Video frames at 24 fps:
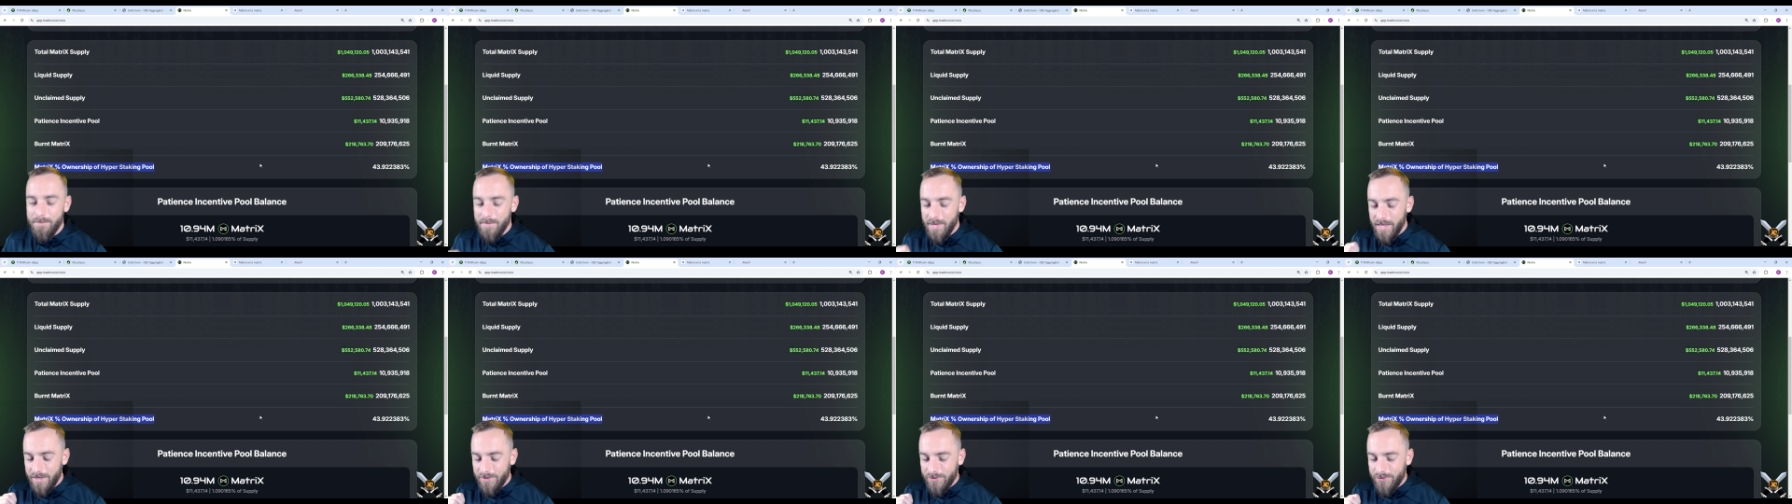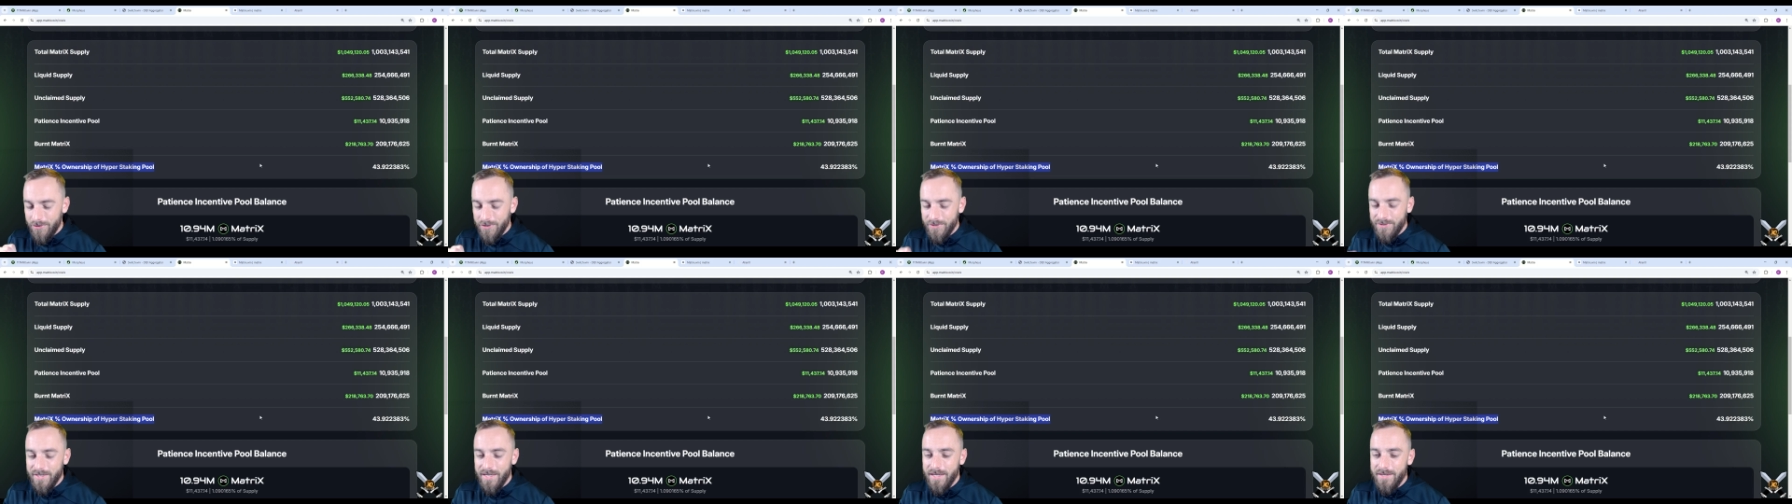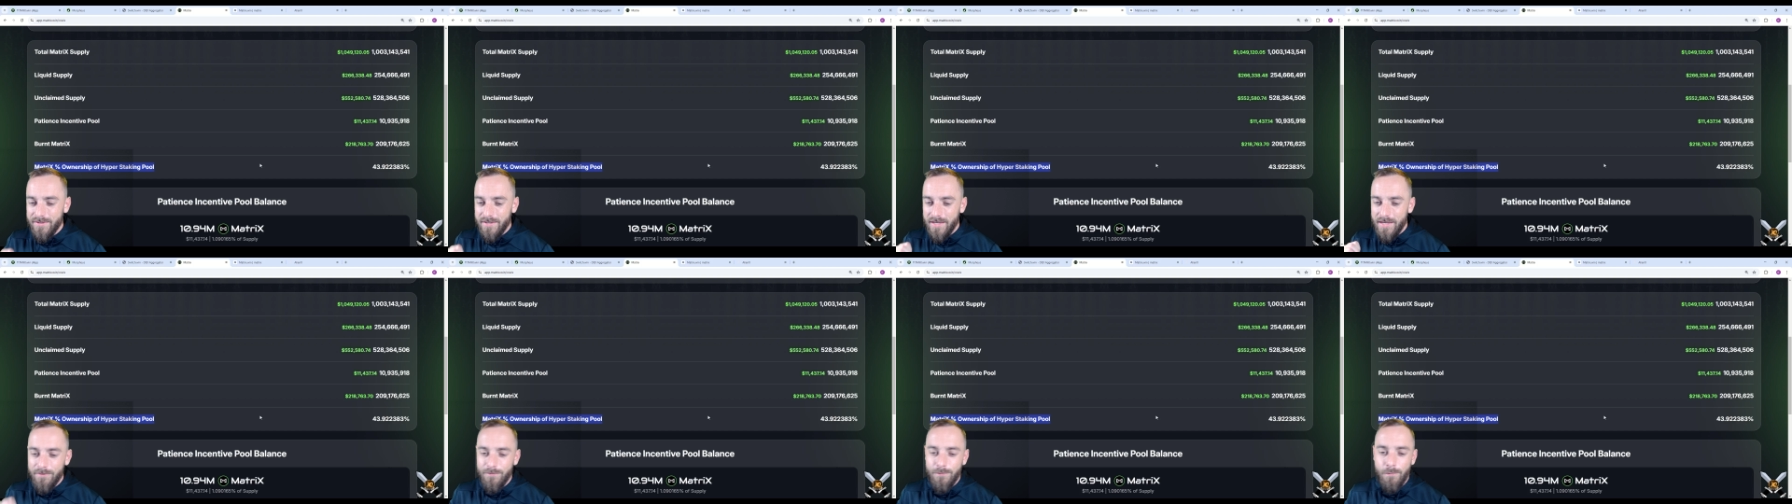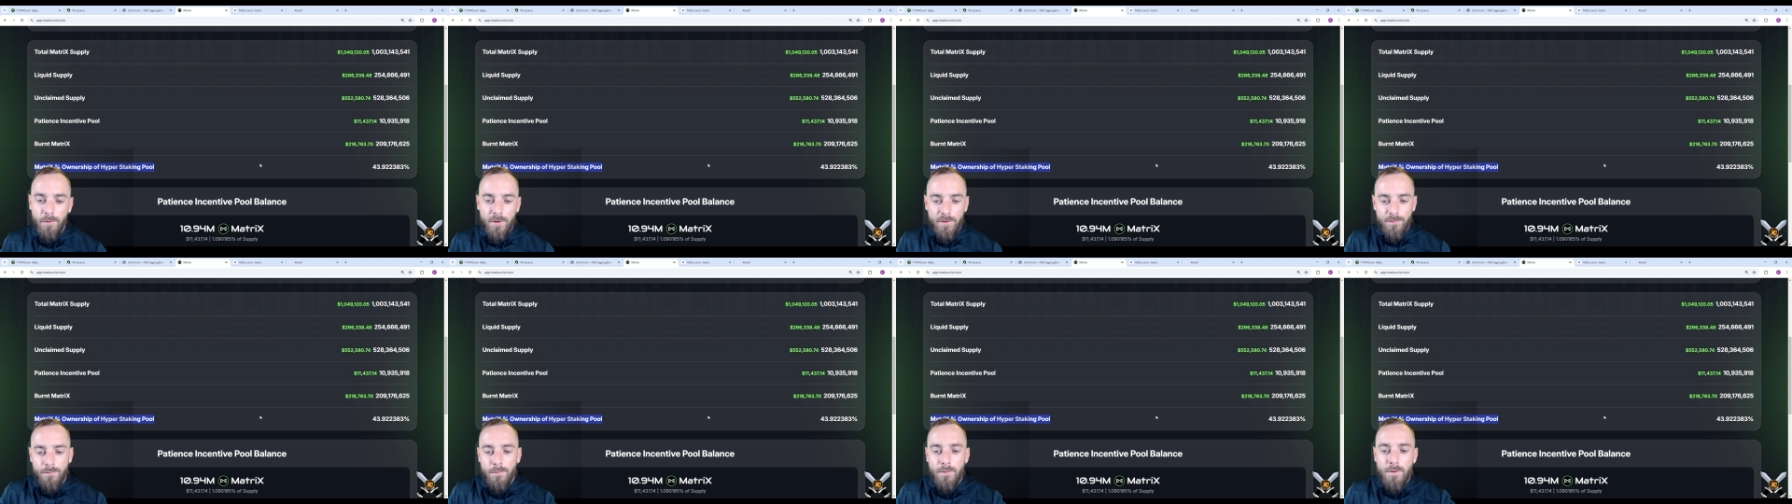Matrix has a
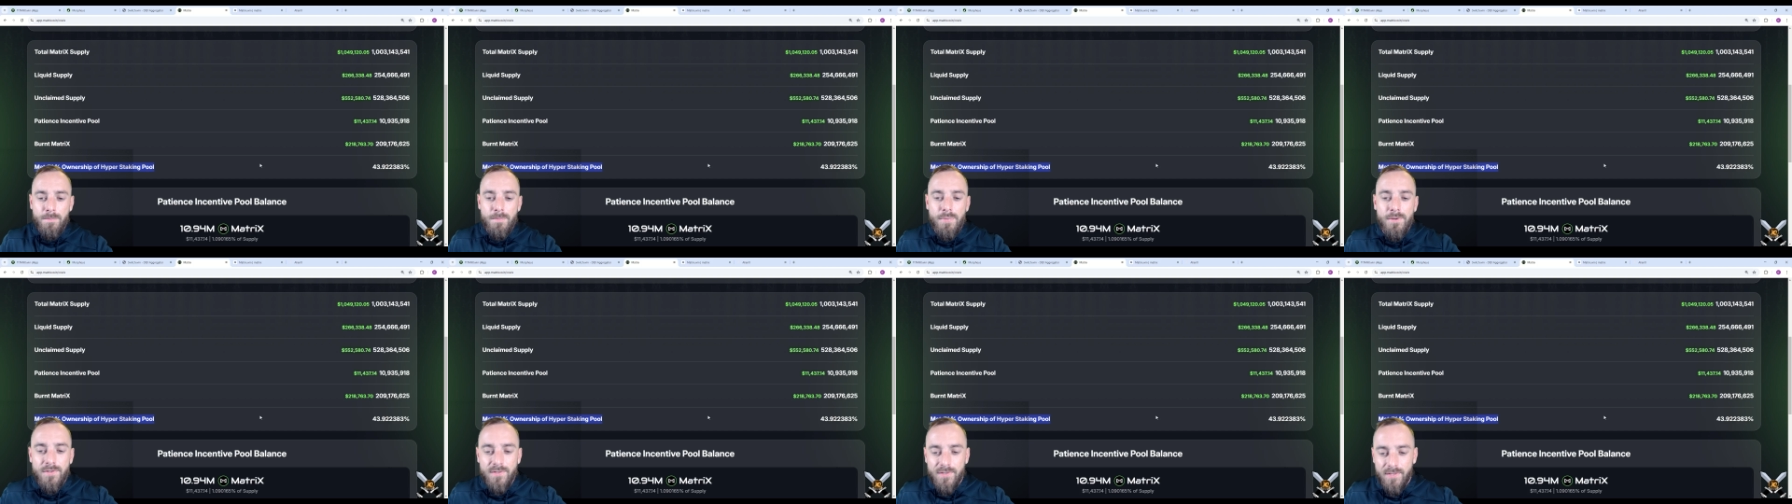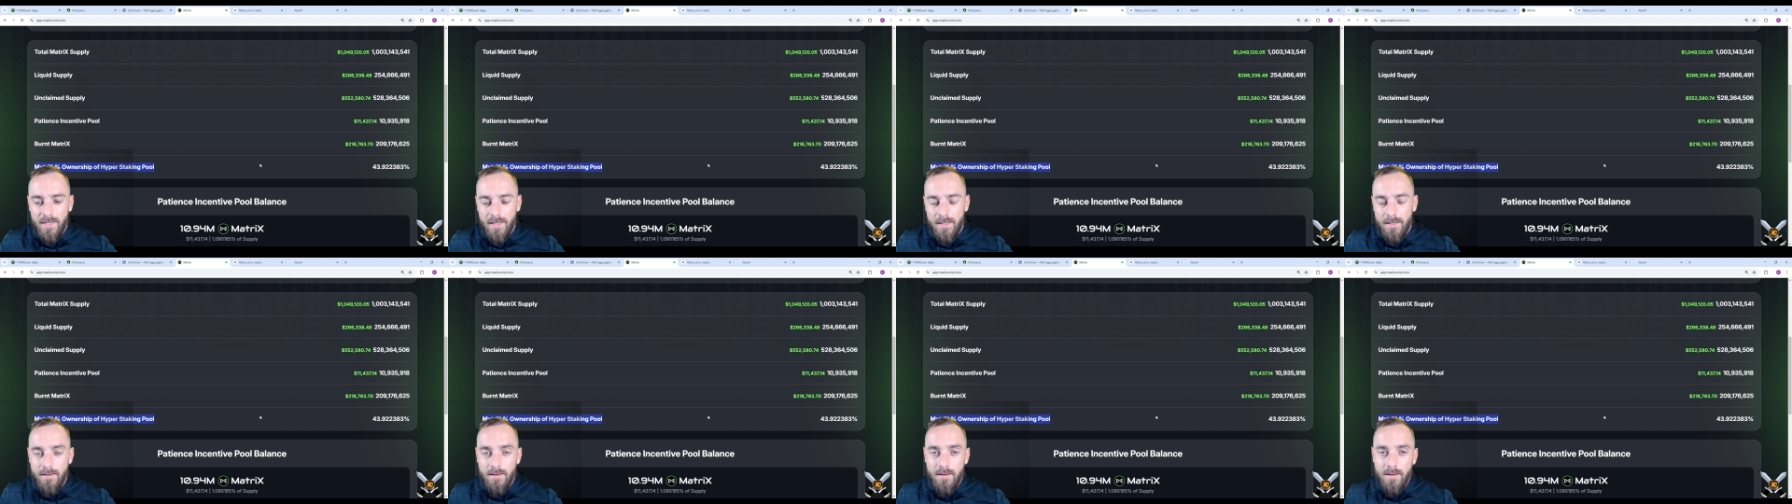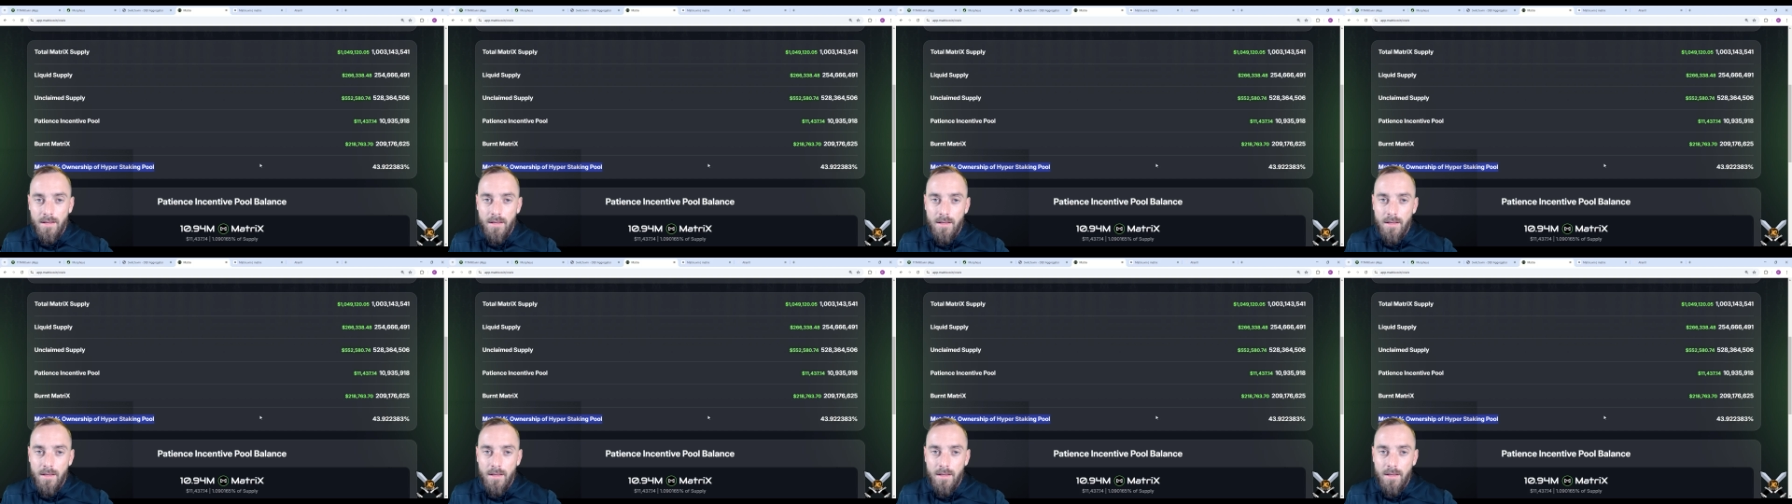44%